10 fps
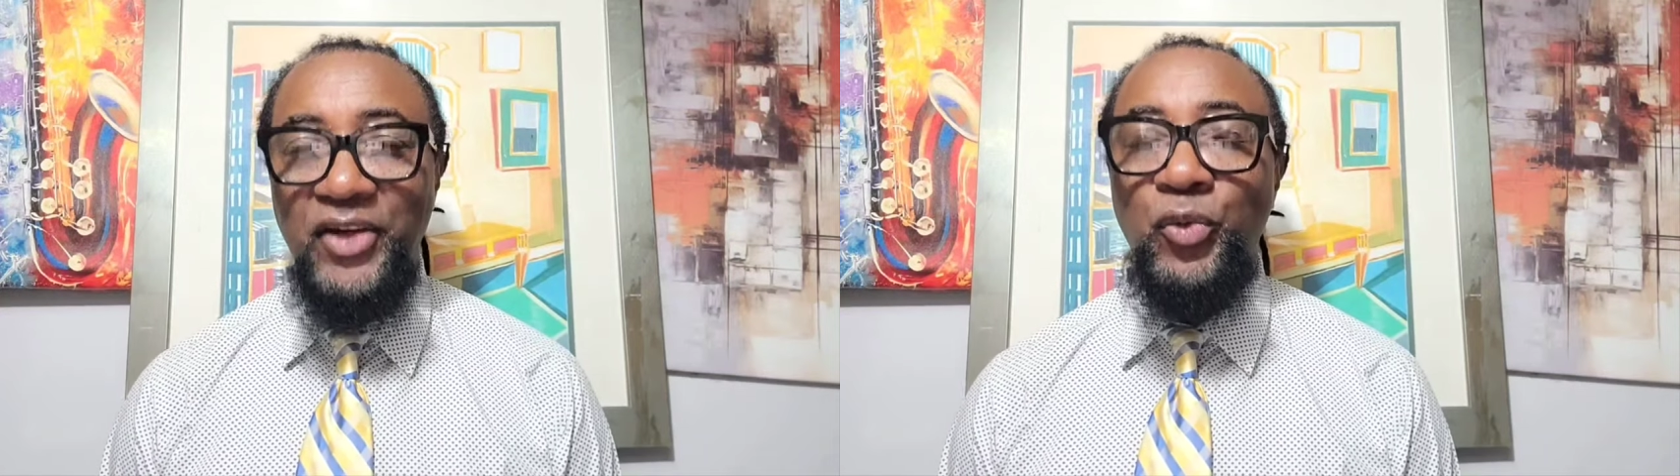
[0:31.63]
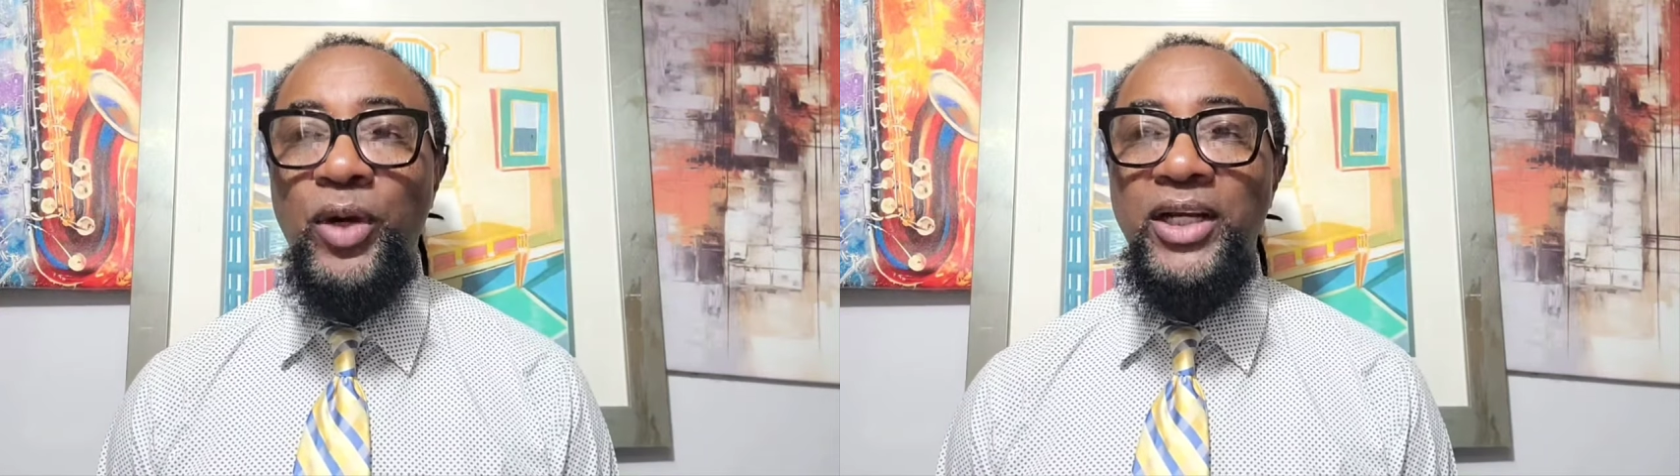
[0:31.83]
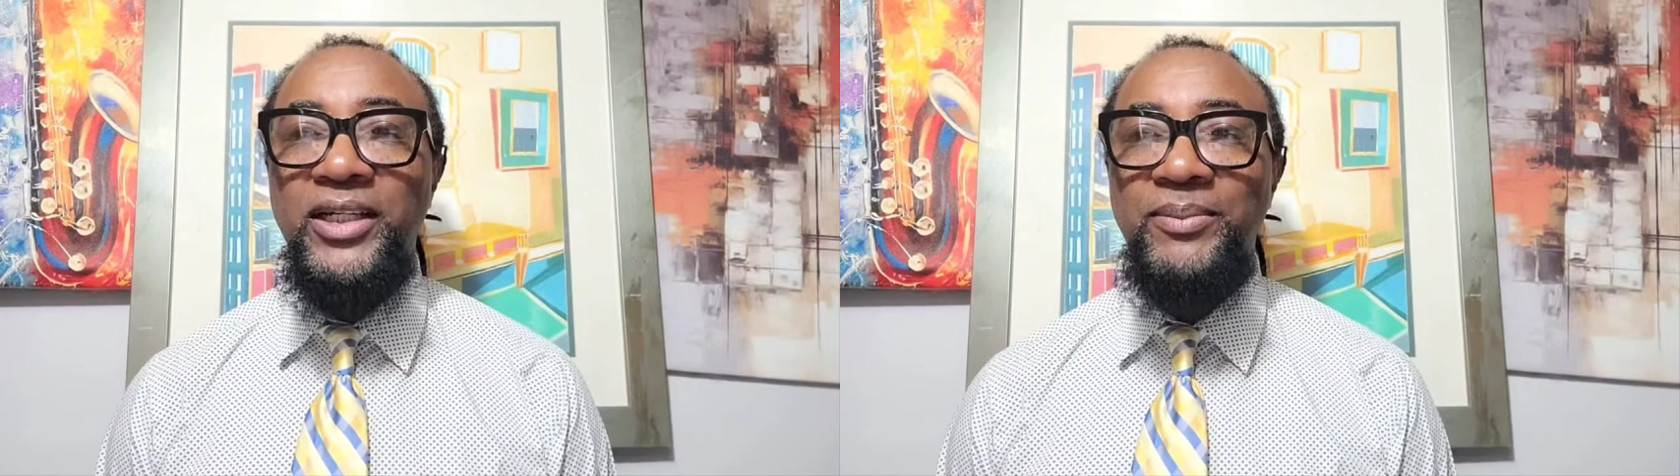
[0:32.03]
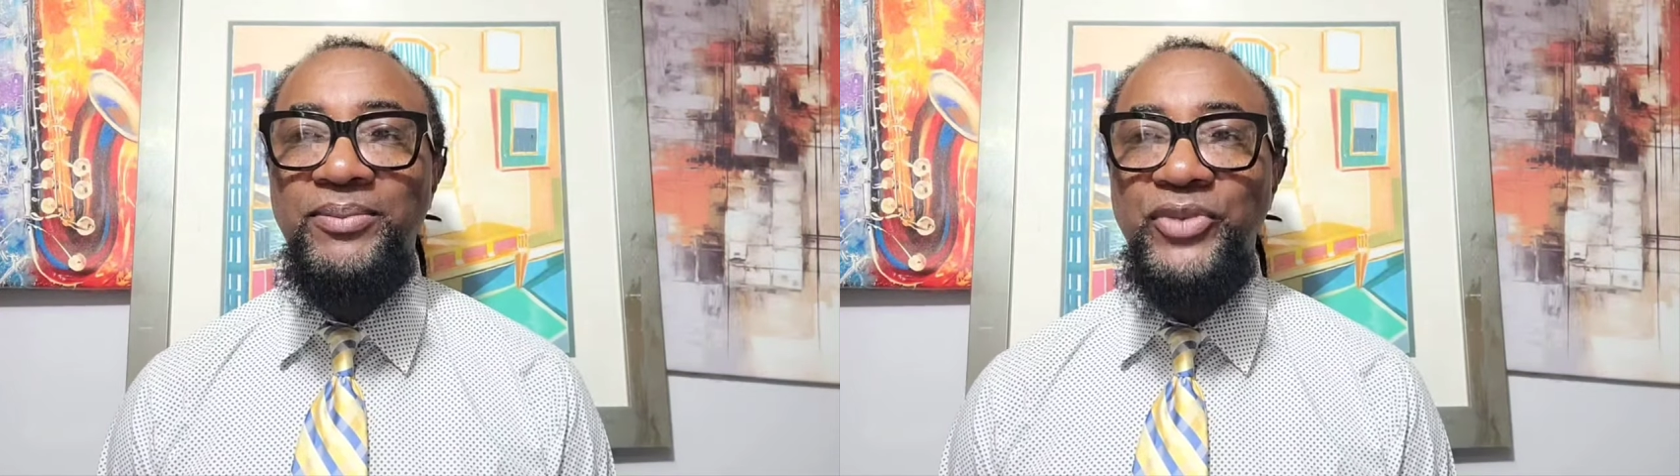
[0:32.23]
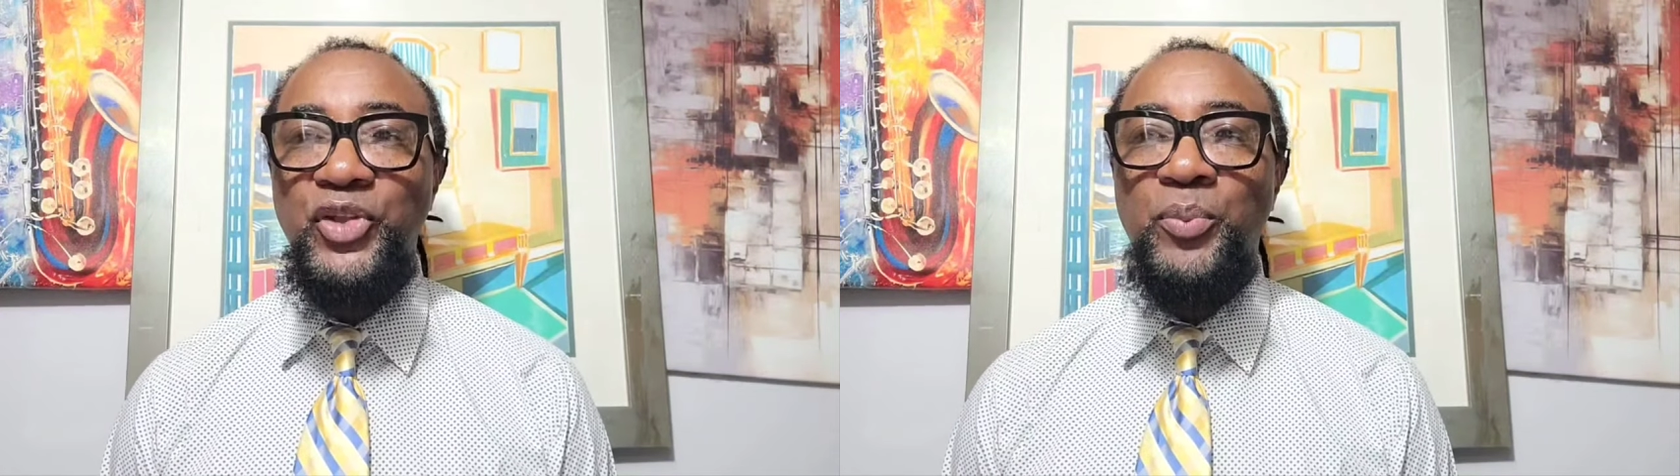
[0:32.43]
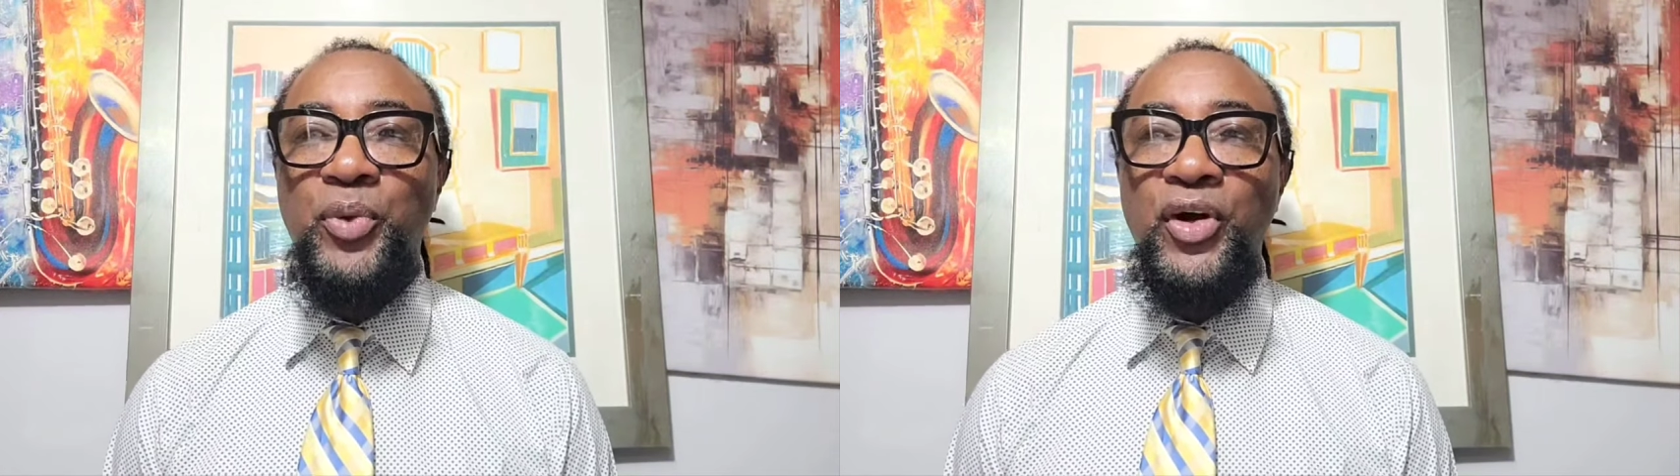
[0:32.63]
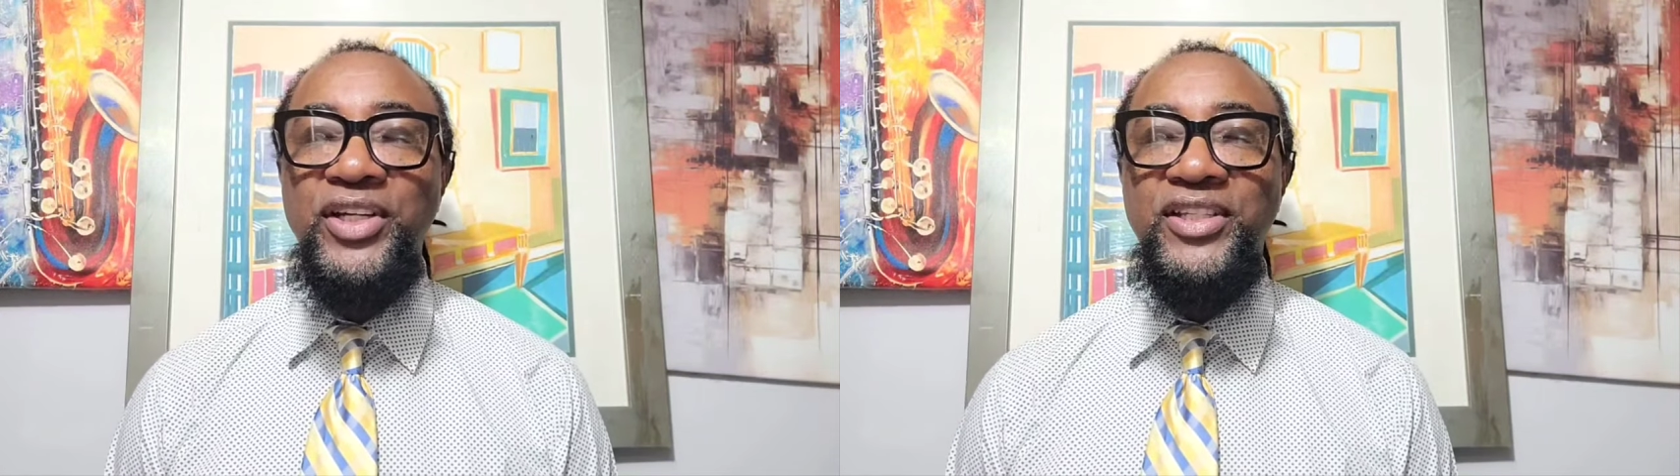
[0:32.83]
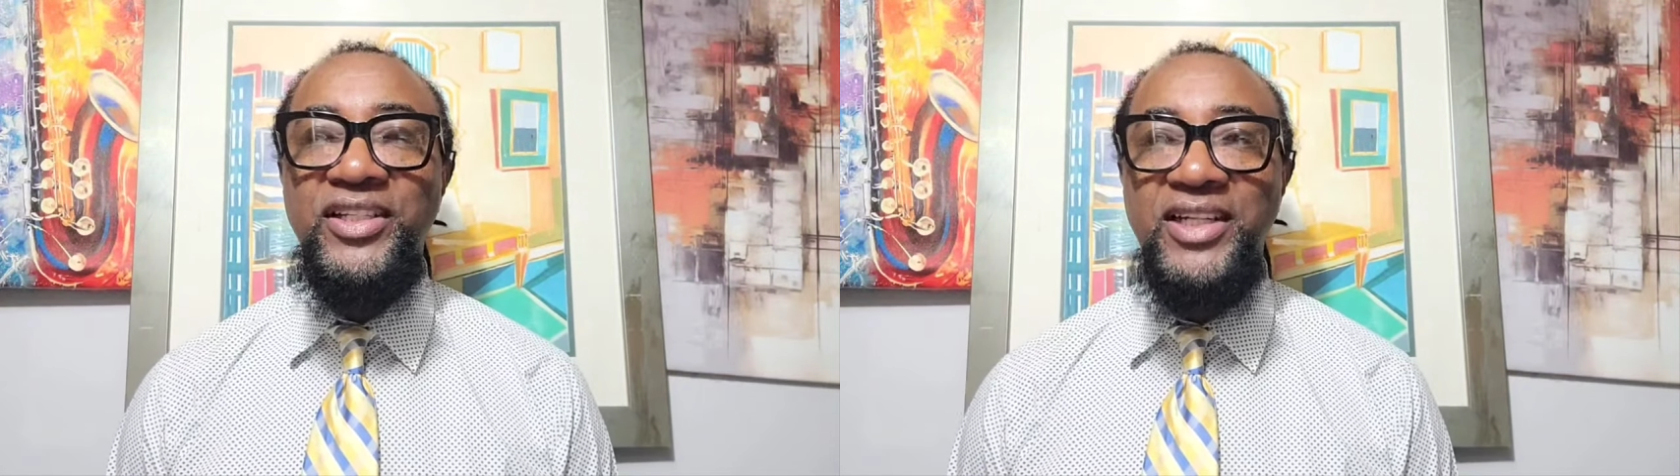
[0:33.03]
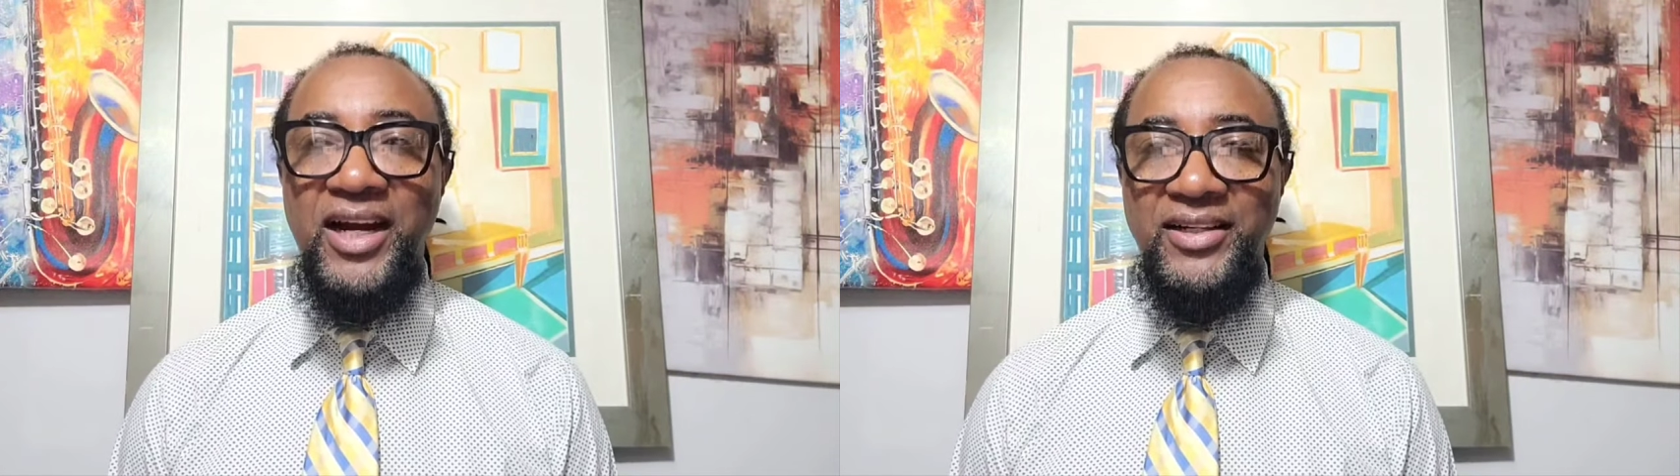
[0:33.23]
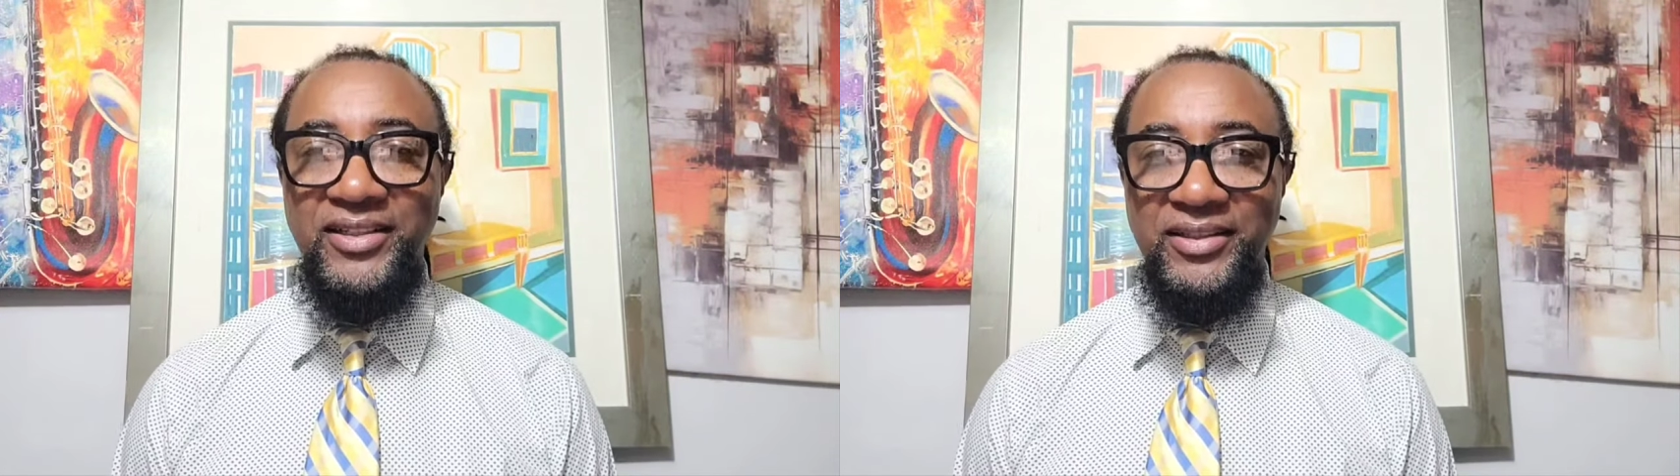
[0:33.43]
And welcome to the Poet's
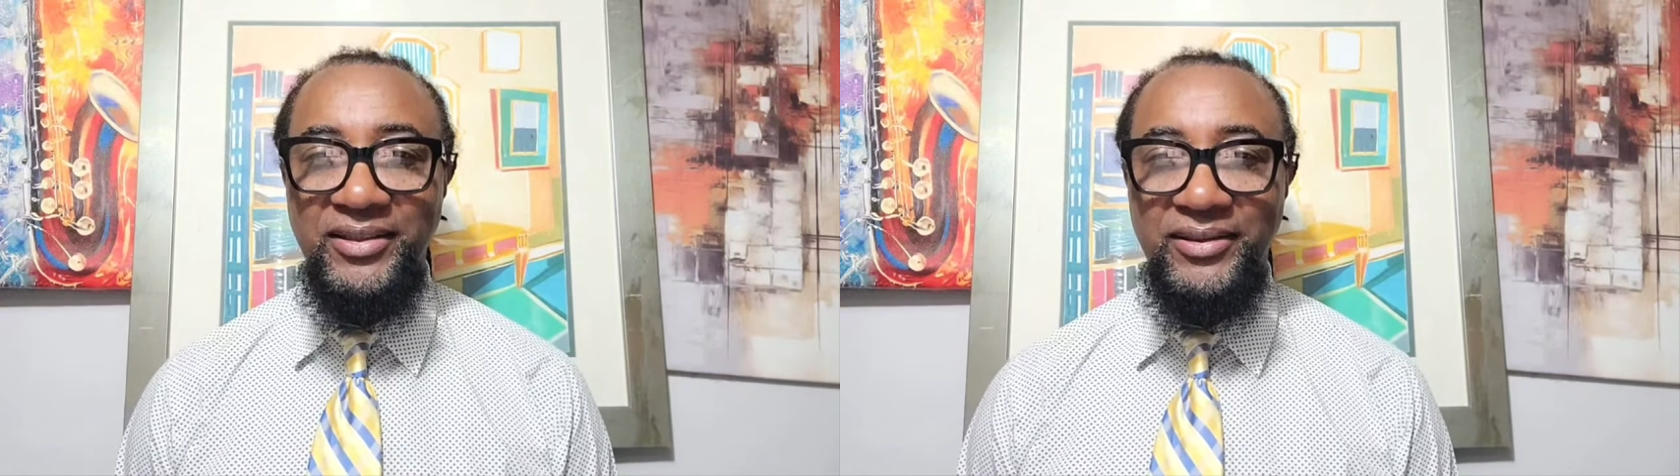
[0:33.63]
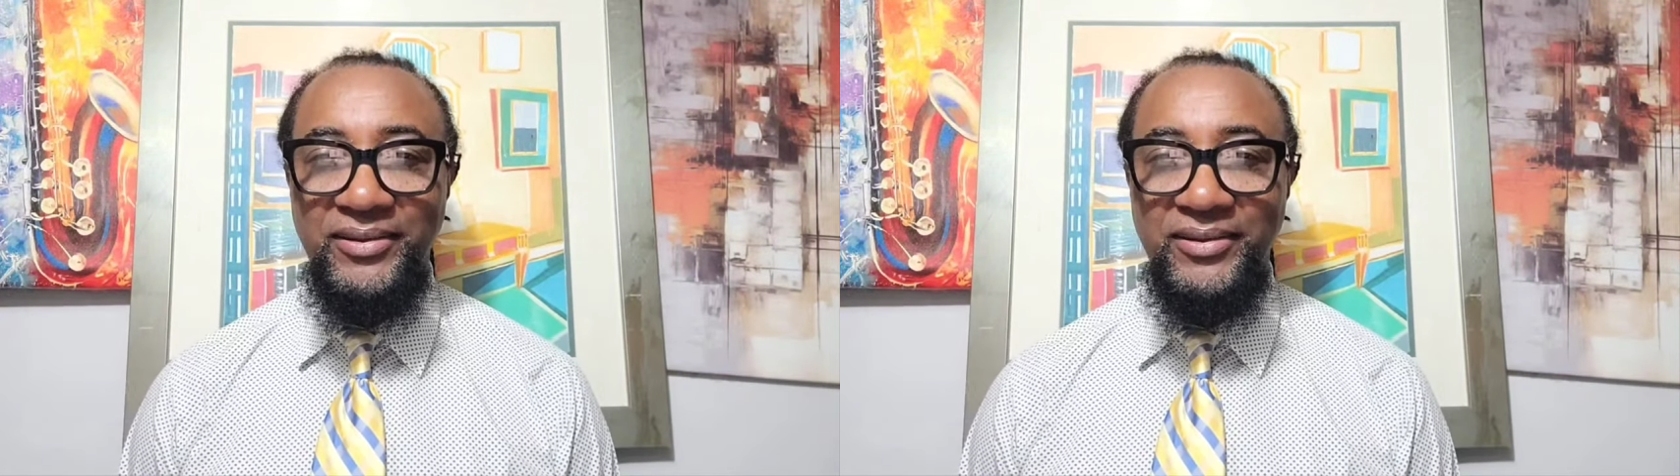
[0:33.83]
Garrison.